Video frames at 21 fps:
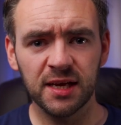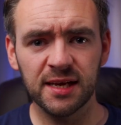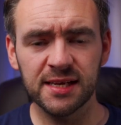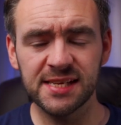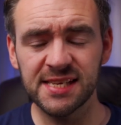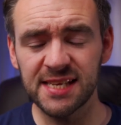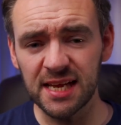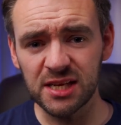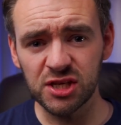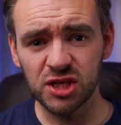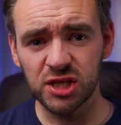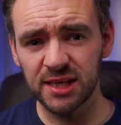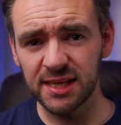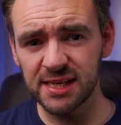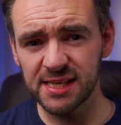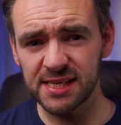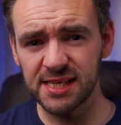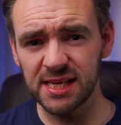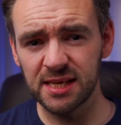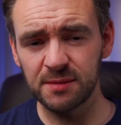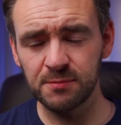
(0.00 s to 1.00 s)
Essentially,
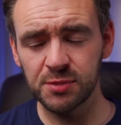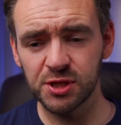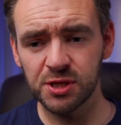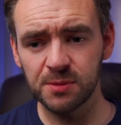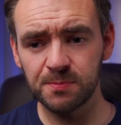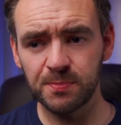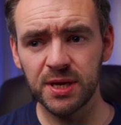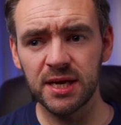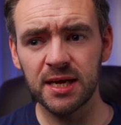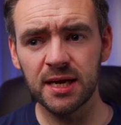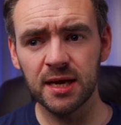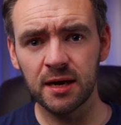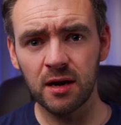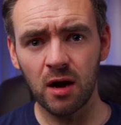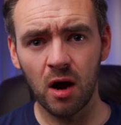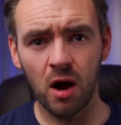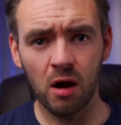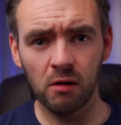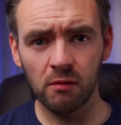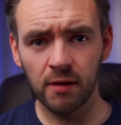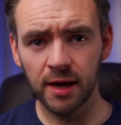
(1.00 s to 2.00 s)
it seems to be an
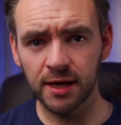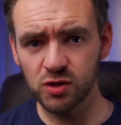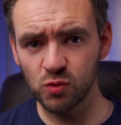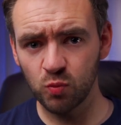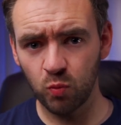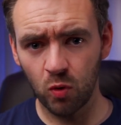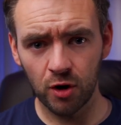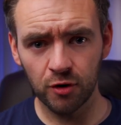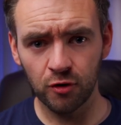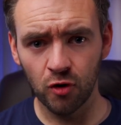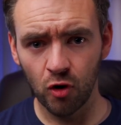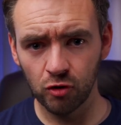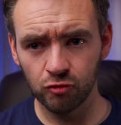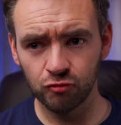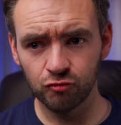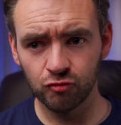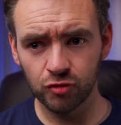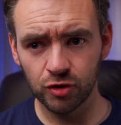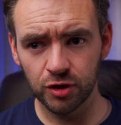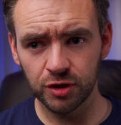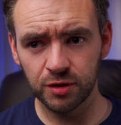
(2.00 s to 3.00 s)

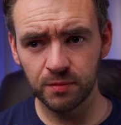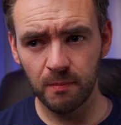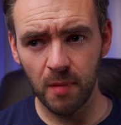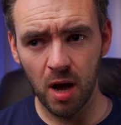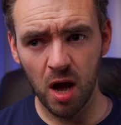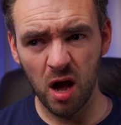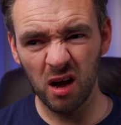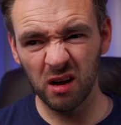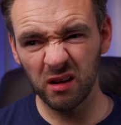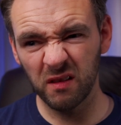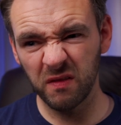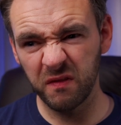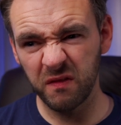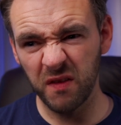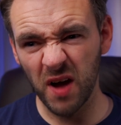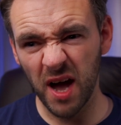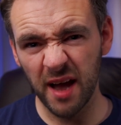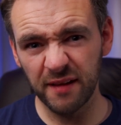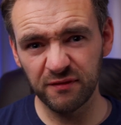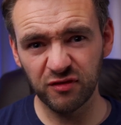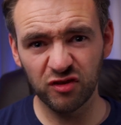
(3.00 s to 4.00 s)
RX100 Mark
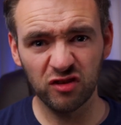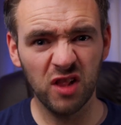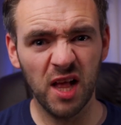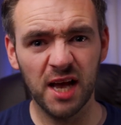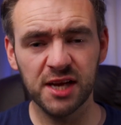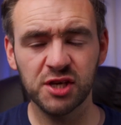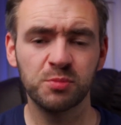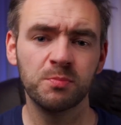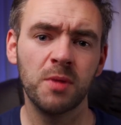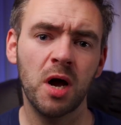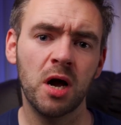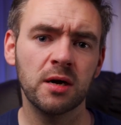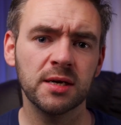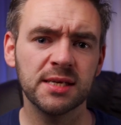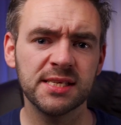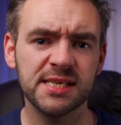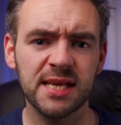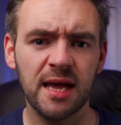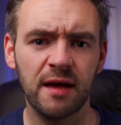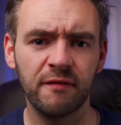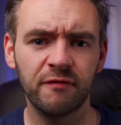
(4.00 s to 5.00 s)
V slash Mark
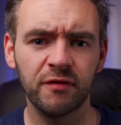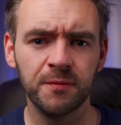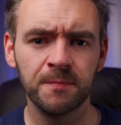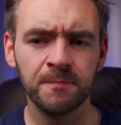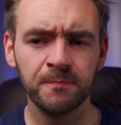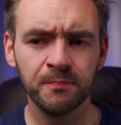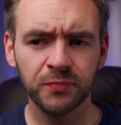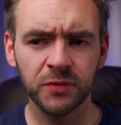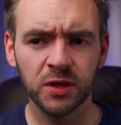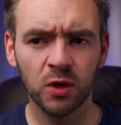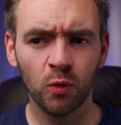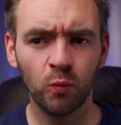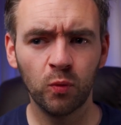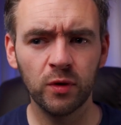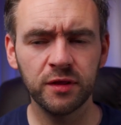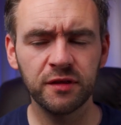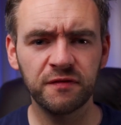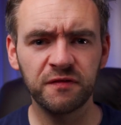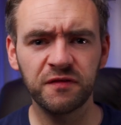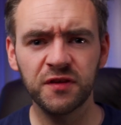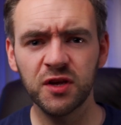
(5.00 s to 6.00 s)
VII
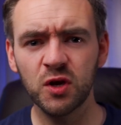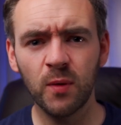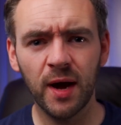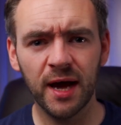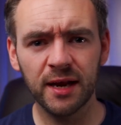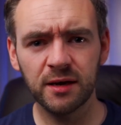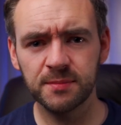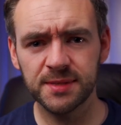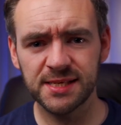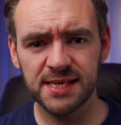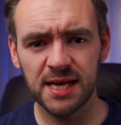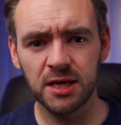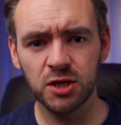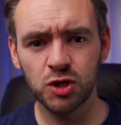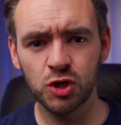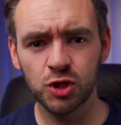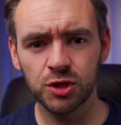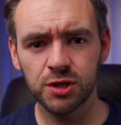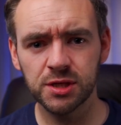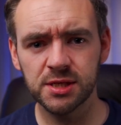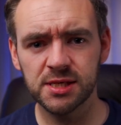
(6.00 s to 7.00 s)
with a few
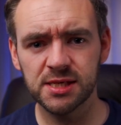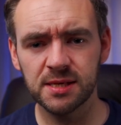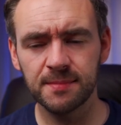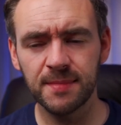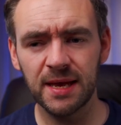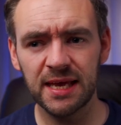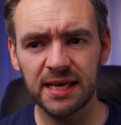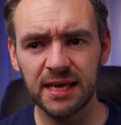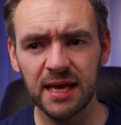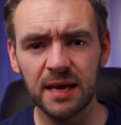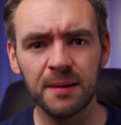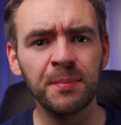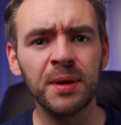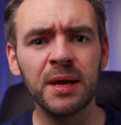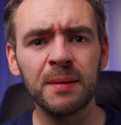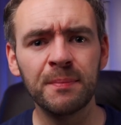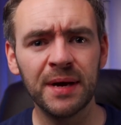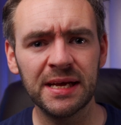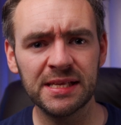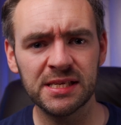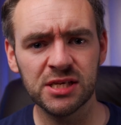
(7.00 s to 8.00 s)
adaptations to make it a
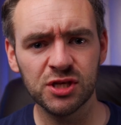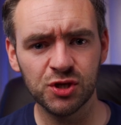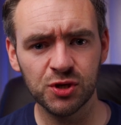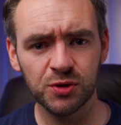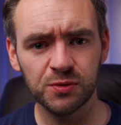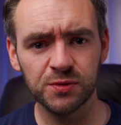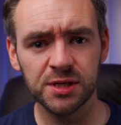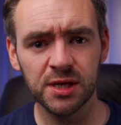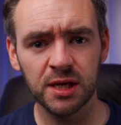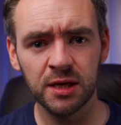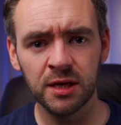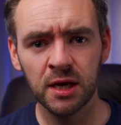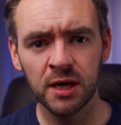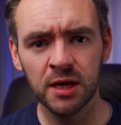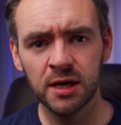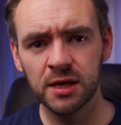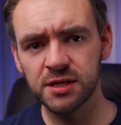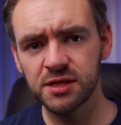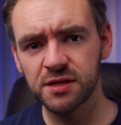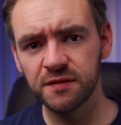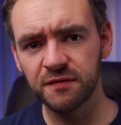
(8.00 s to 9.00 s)
bit better suited
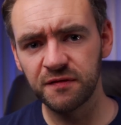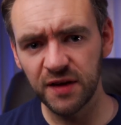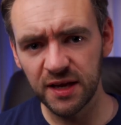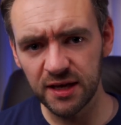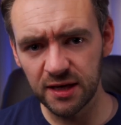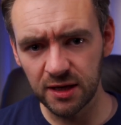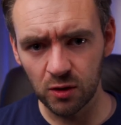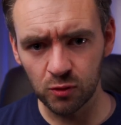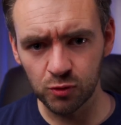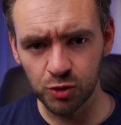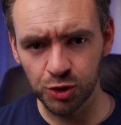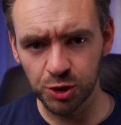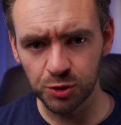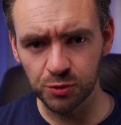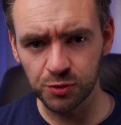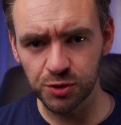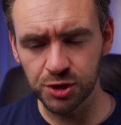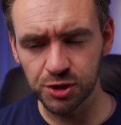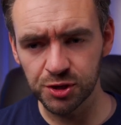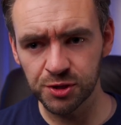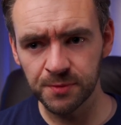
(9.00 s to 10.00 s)
to video
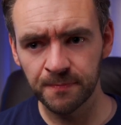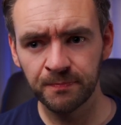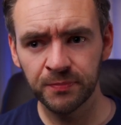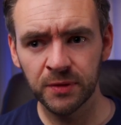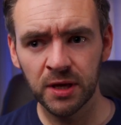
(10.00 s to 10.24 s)
shooters.